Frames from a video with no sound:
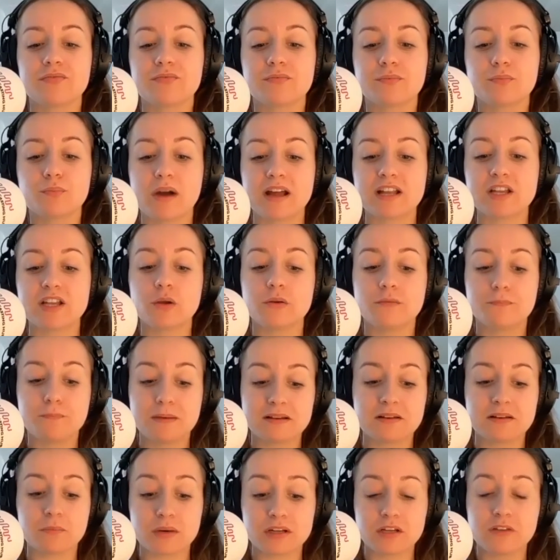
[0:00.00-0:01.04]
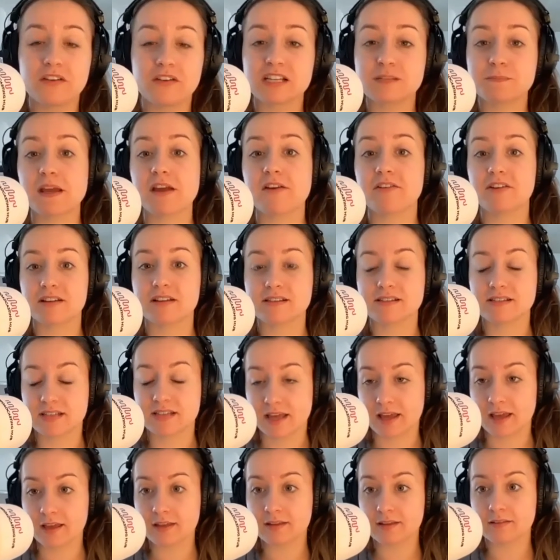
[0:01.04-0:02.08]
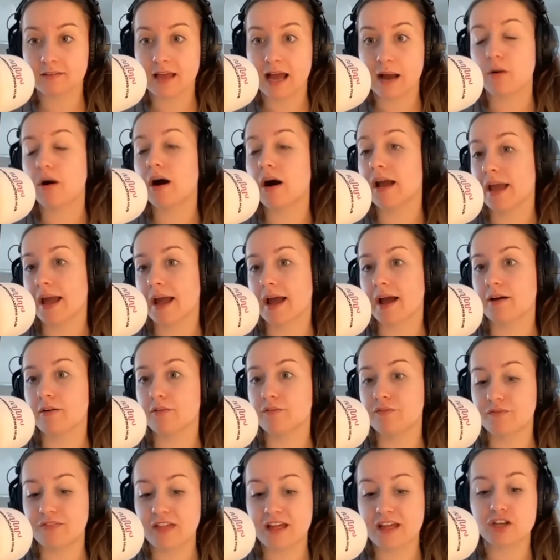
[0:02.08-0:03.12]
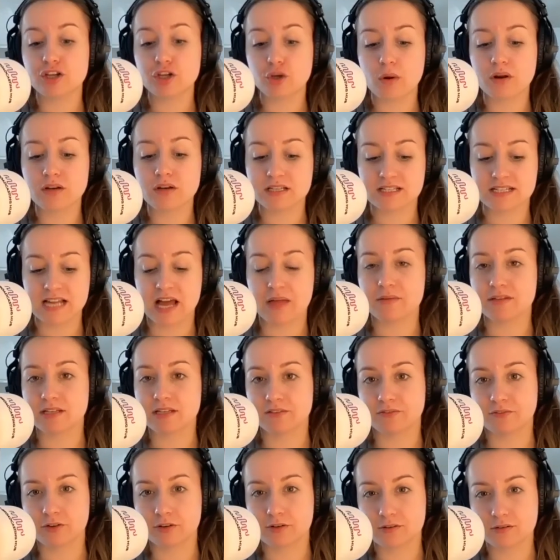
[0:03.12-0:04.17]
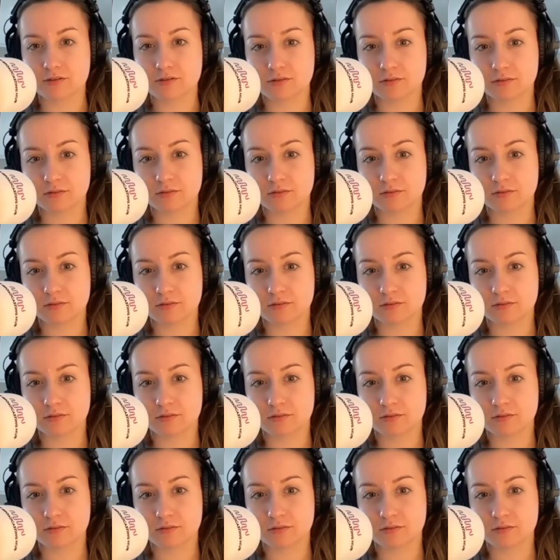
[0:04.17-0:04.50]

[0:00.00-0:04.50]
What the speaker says: when you've experienced it, how I have, then you understand the difference.